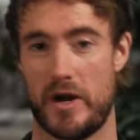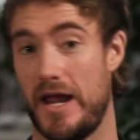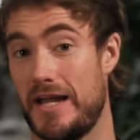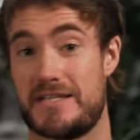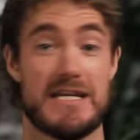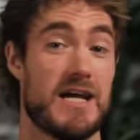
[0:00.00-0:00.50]
What I
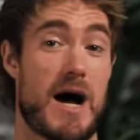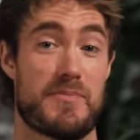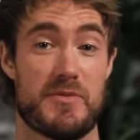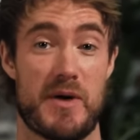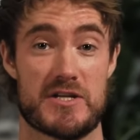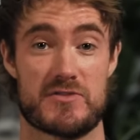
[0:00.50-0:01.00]
like to
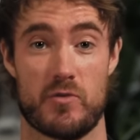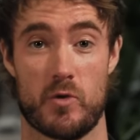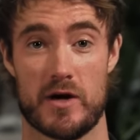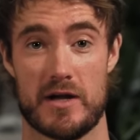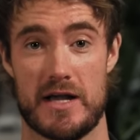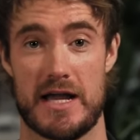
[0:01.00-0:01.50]
optimize
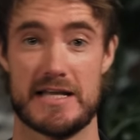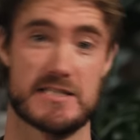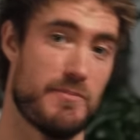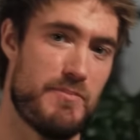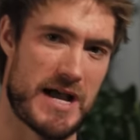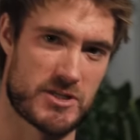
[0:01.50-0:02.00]
for is
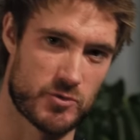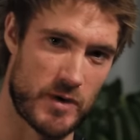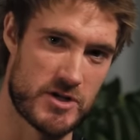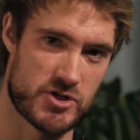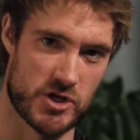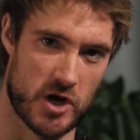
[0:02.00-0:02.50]
the best
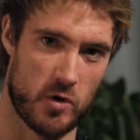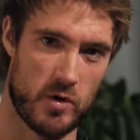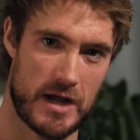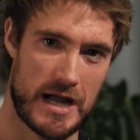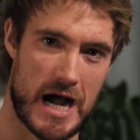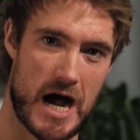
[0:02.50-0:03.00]
ratio
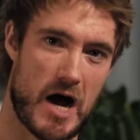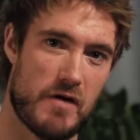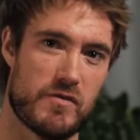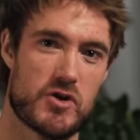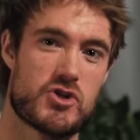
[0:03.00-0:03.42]
of